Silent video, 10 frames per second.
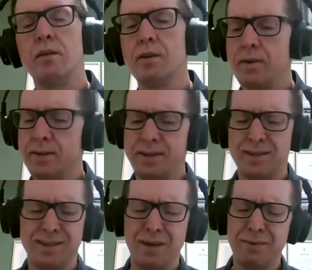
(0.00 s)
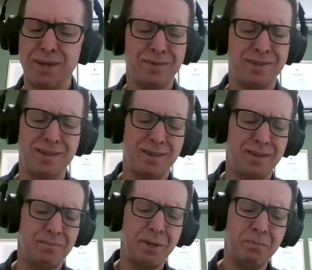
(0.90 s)
Because sometimes
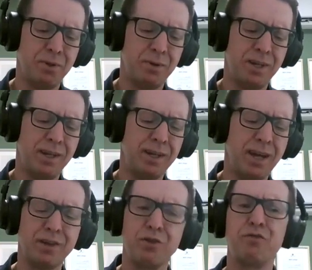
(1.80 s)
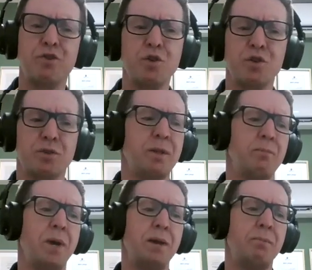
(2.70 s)
people, they get confused
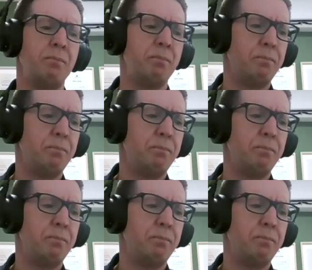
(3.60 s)
by